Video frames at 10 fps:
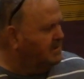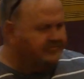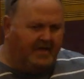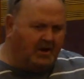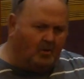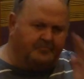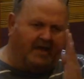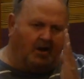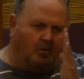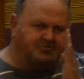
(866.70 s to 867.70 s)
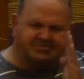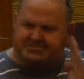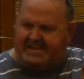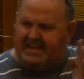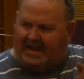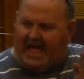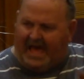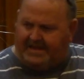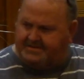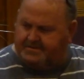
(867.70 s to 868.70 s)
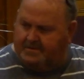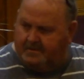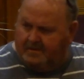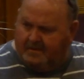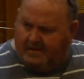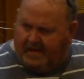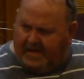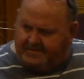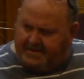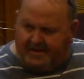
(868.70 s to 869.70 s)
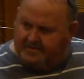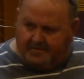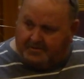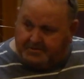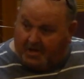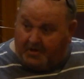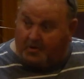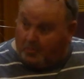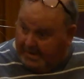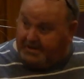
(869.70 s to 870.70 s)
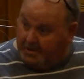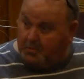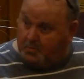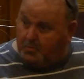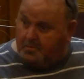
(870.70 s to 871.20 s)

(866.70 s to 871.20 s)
They don't, they don't see light at the end of the tunnel. We do.